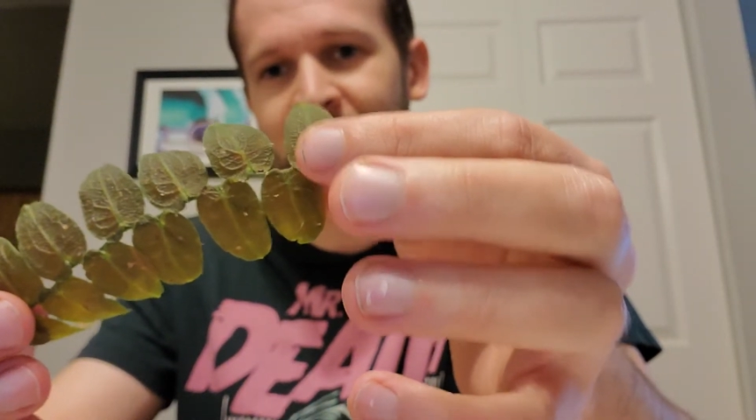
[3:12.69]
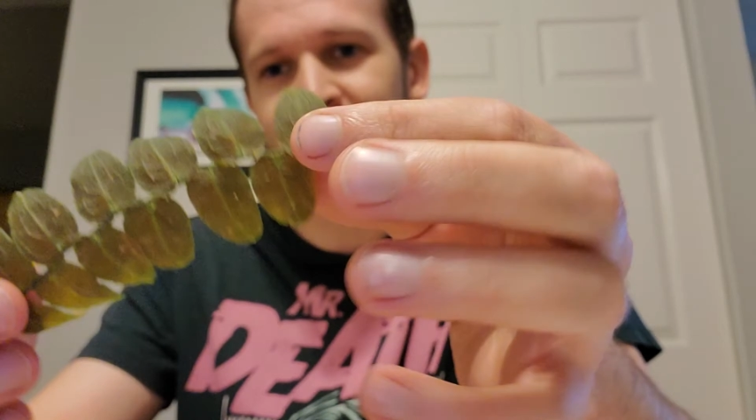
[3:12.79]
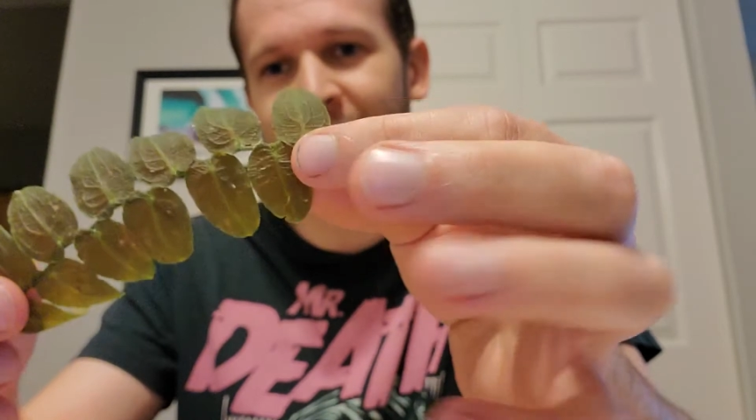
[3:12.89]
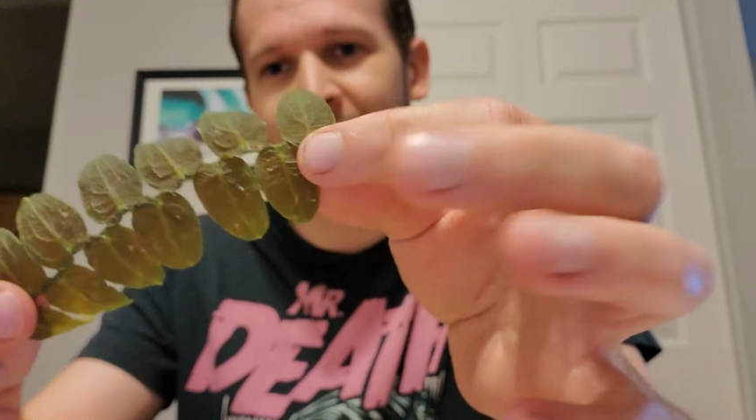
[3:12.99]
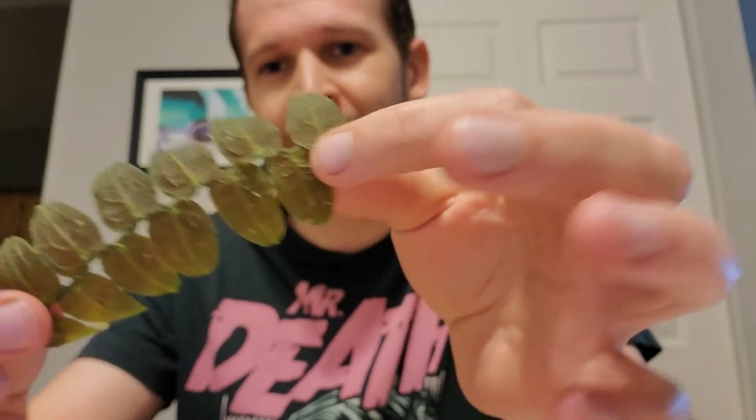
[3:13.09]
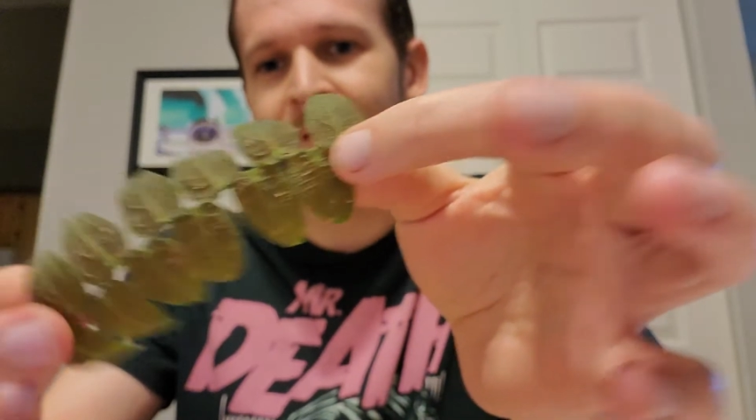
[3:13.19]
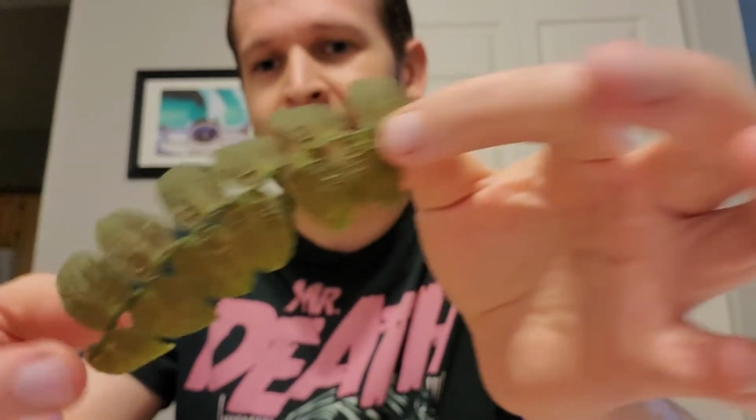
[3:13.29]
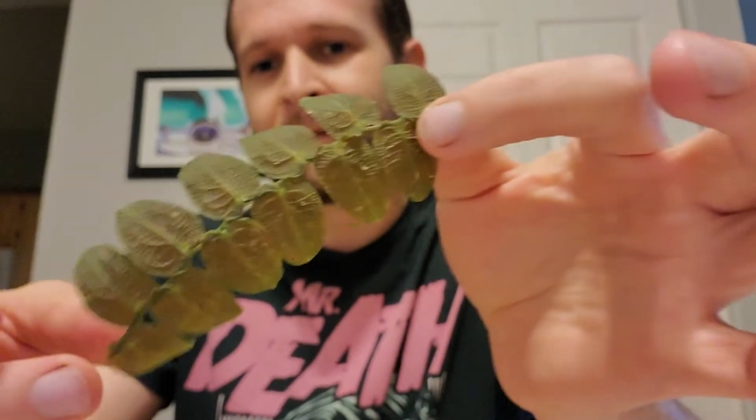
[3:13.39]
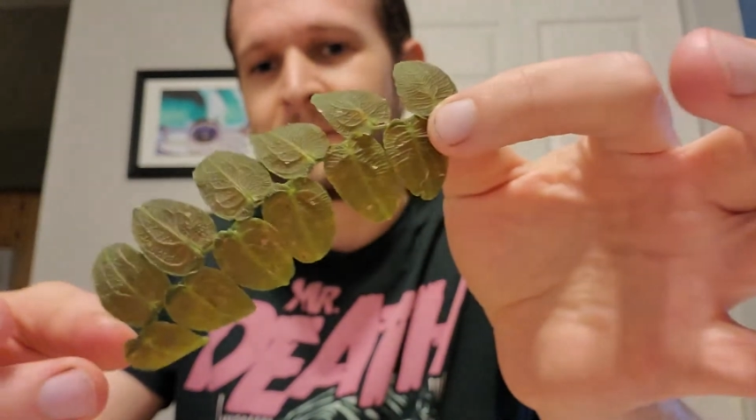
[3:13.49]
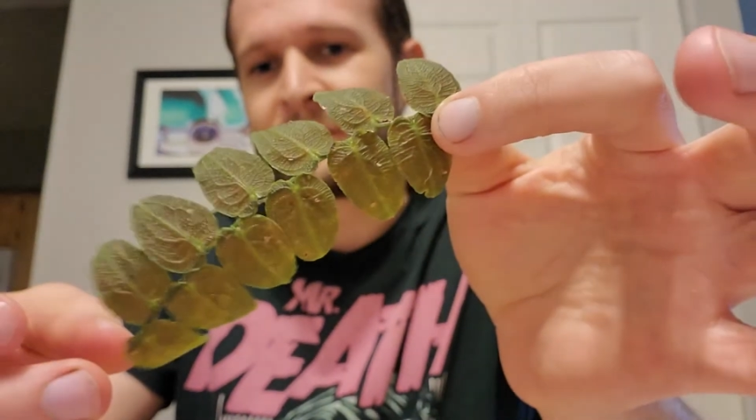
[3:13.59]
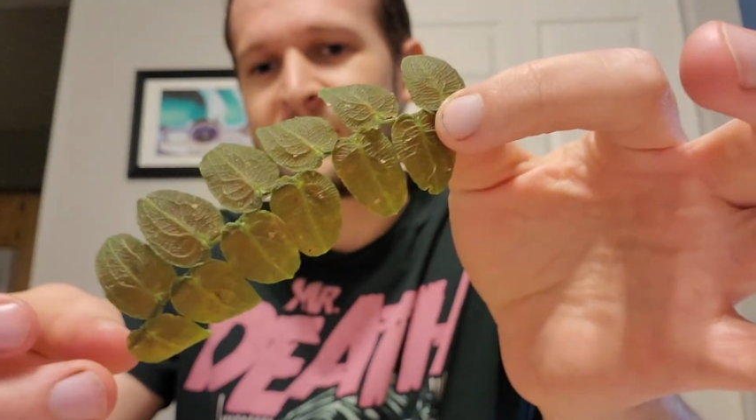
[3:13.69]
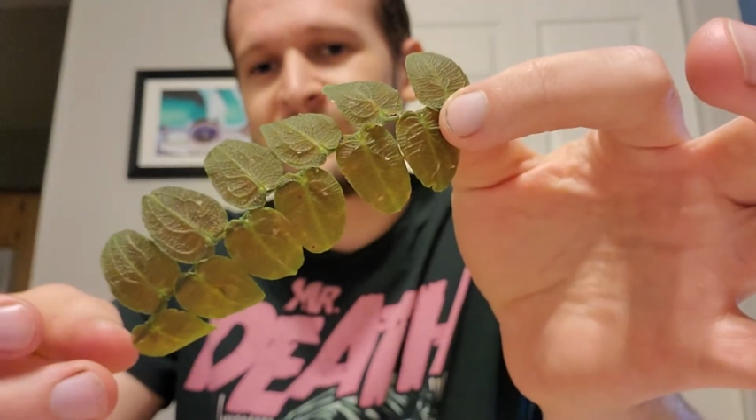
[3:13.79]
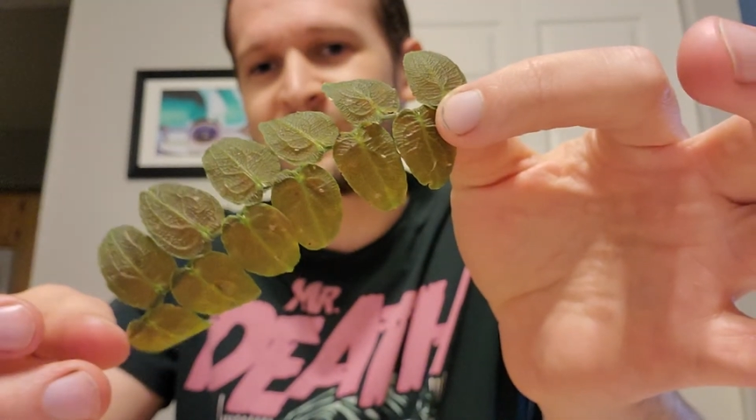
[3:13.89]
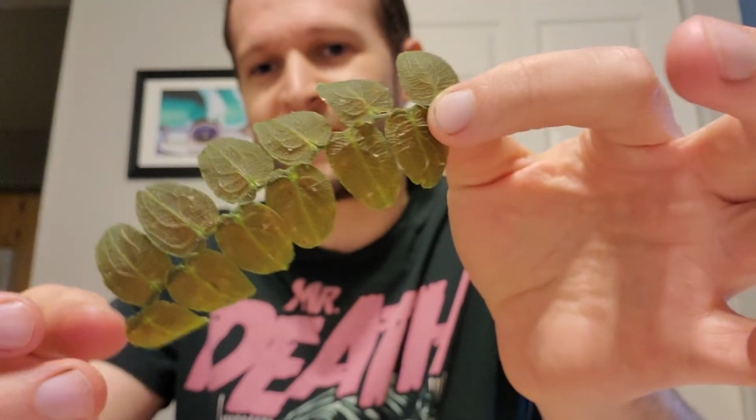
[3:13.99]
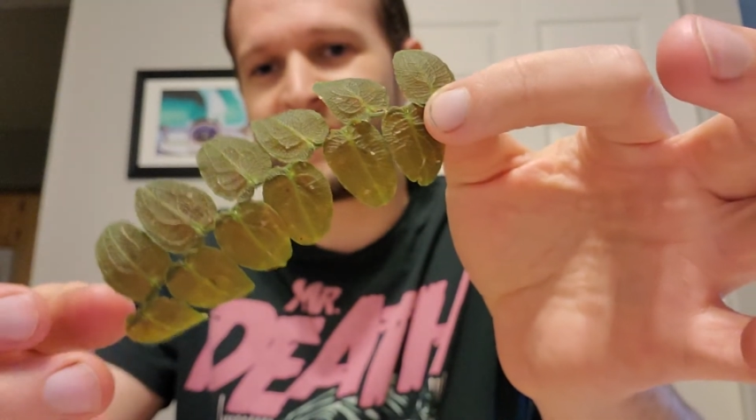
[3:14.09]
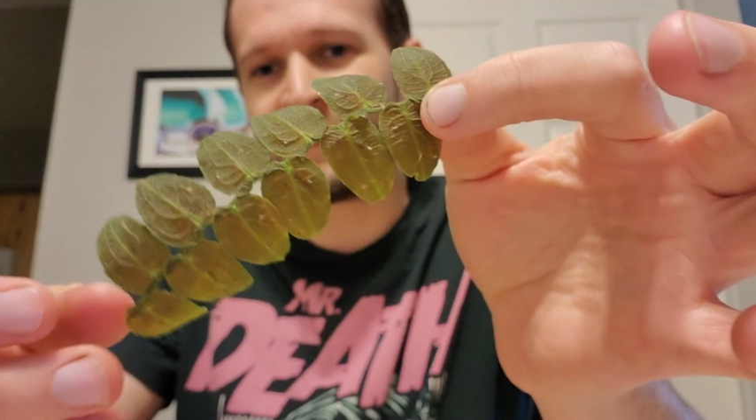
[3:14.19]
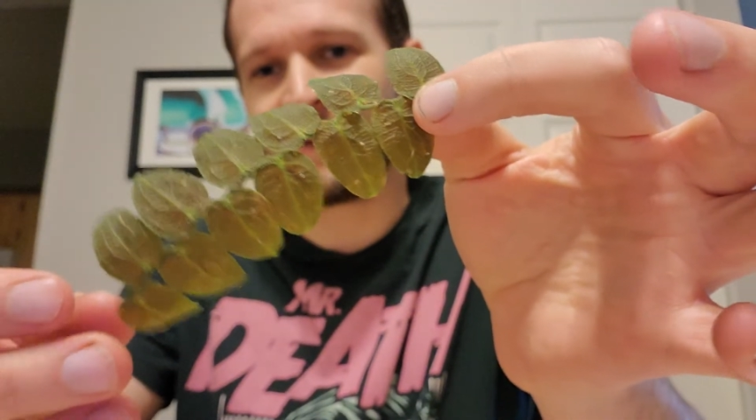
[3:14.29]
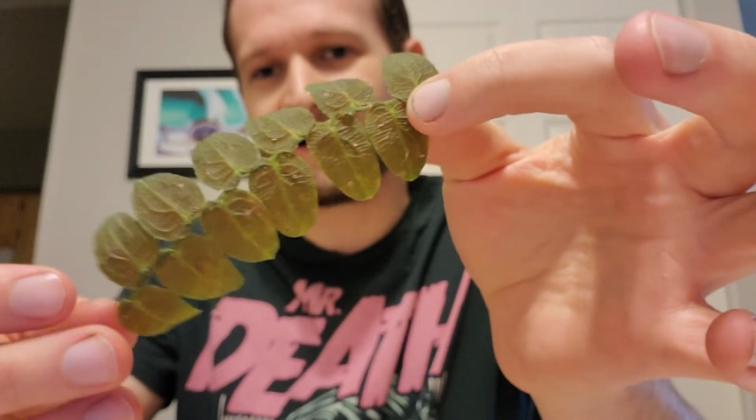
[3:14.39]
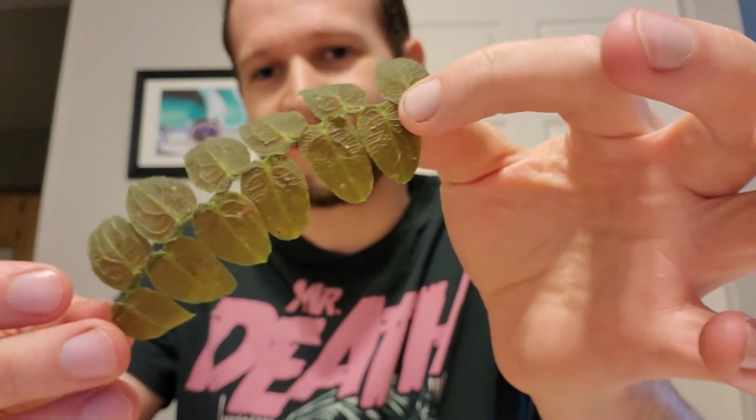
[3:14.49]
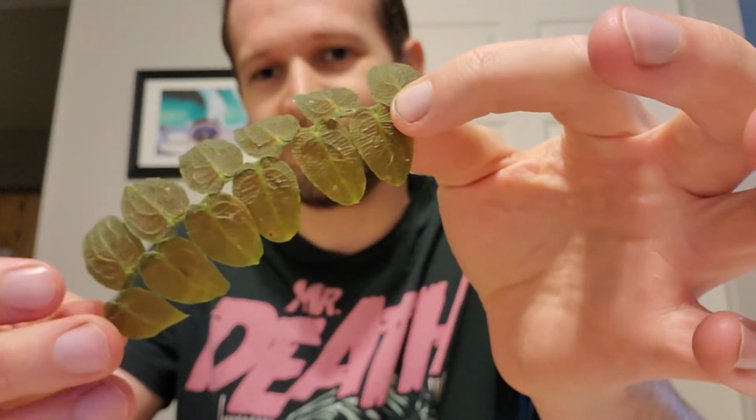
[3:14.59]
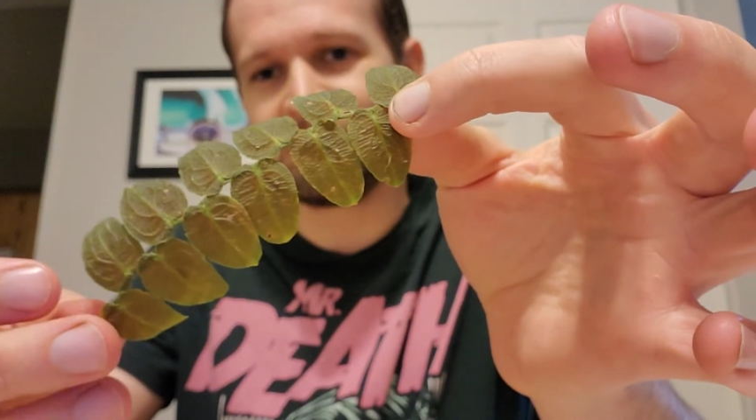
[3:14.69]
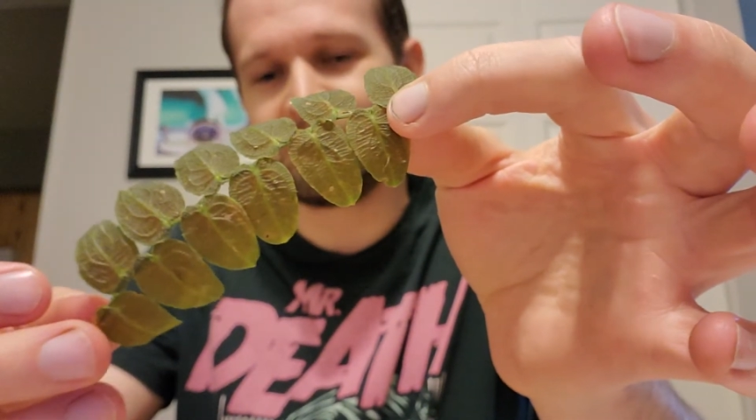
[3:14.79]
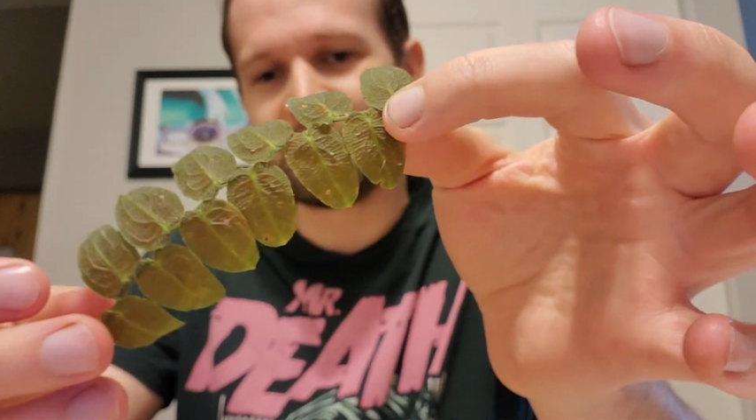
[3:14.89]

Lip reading: But yeah, this has gone on long enough.